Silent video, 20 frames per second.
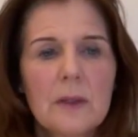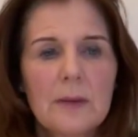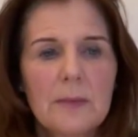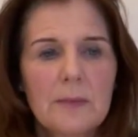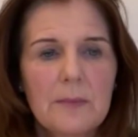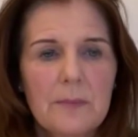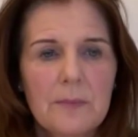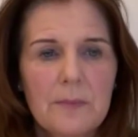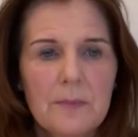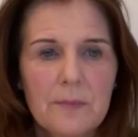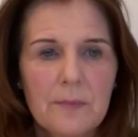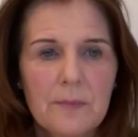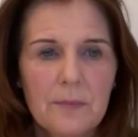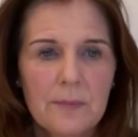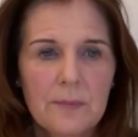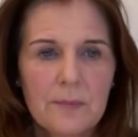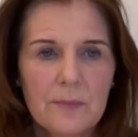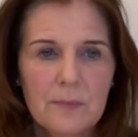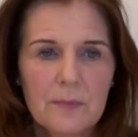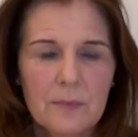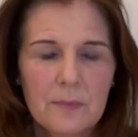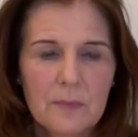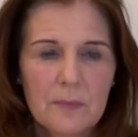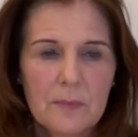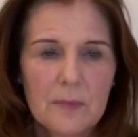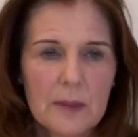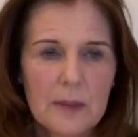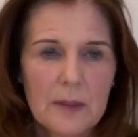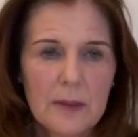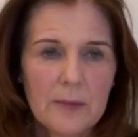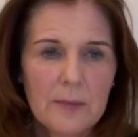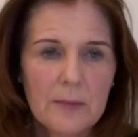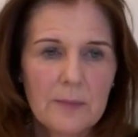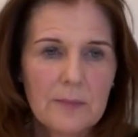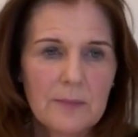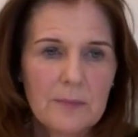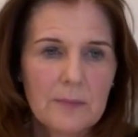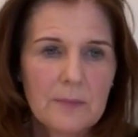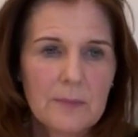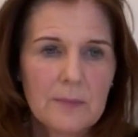And sometimes
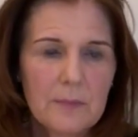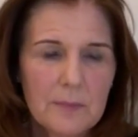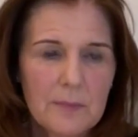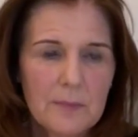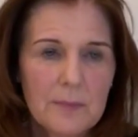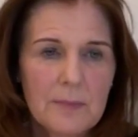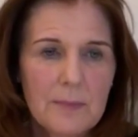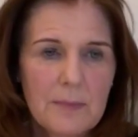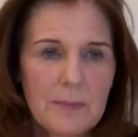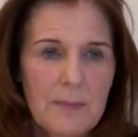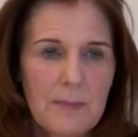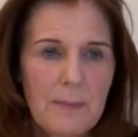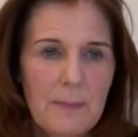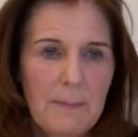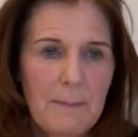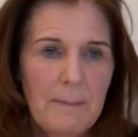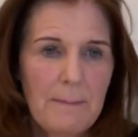he saw you